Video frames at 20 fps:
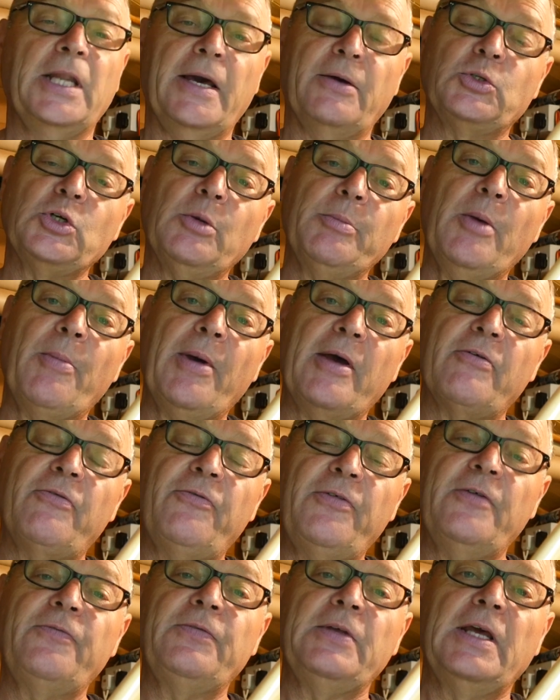Now it took me about
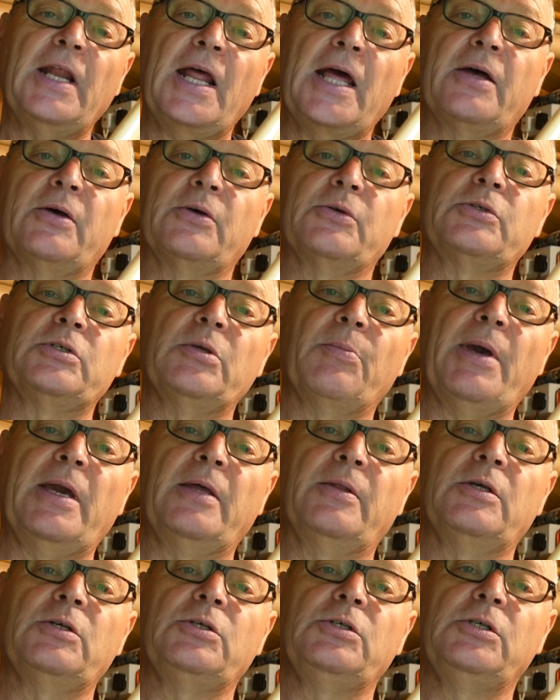15 hours to
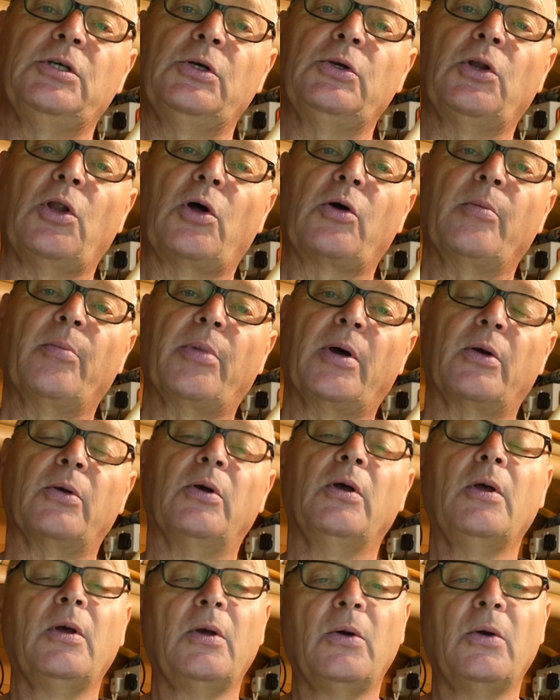make this yew longbow,